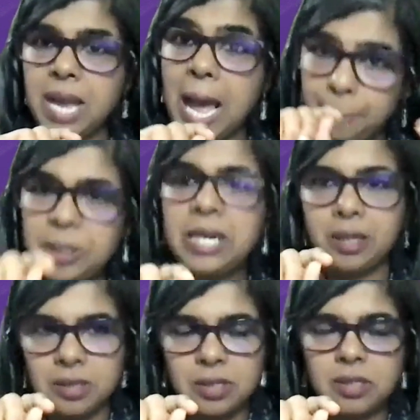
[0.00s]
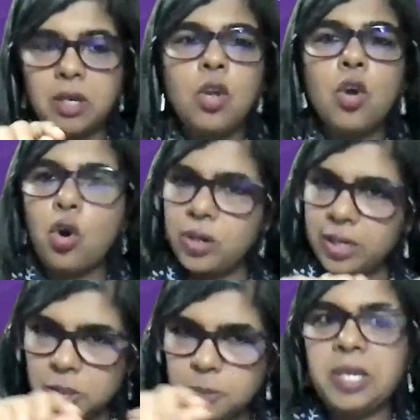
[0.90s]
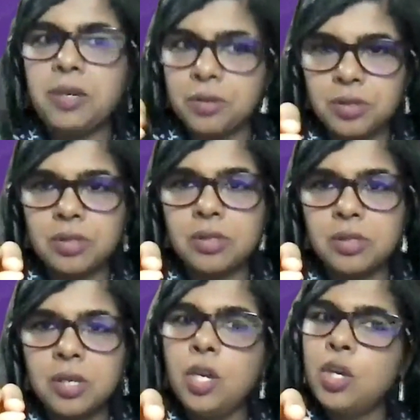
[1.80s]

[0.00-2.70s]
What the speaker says: happenings on experiences,